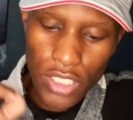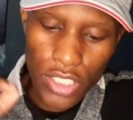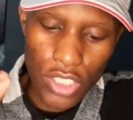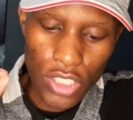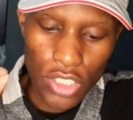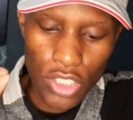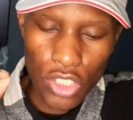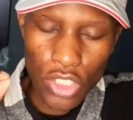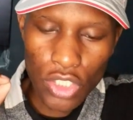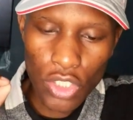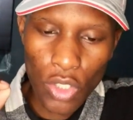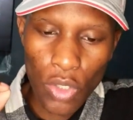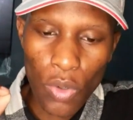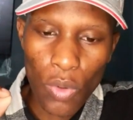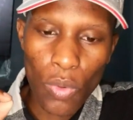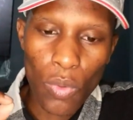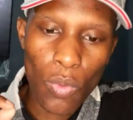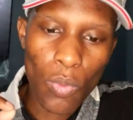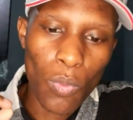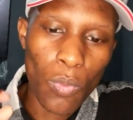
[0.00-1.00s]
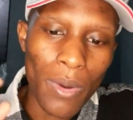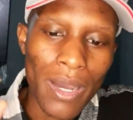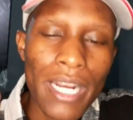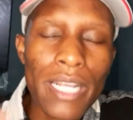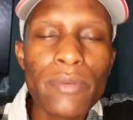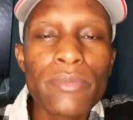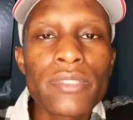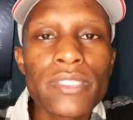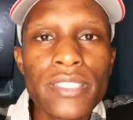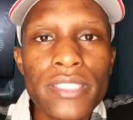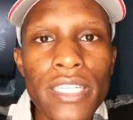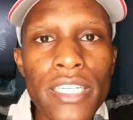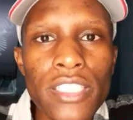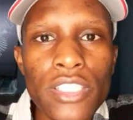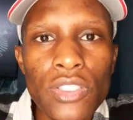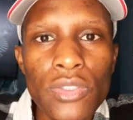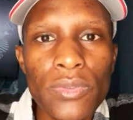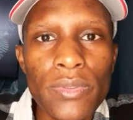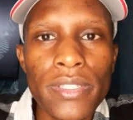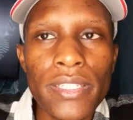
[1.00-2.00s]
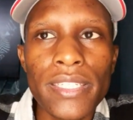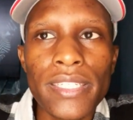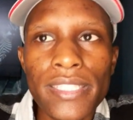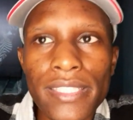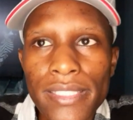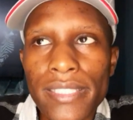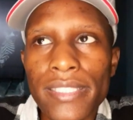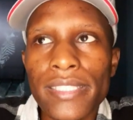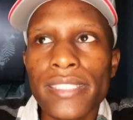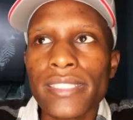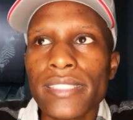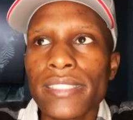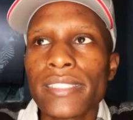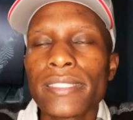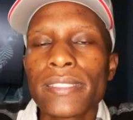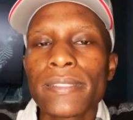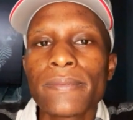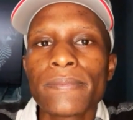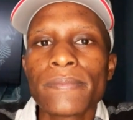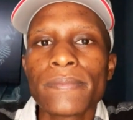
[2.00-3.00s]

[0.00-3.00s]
So what I will say to you is this: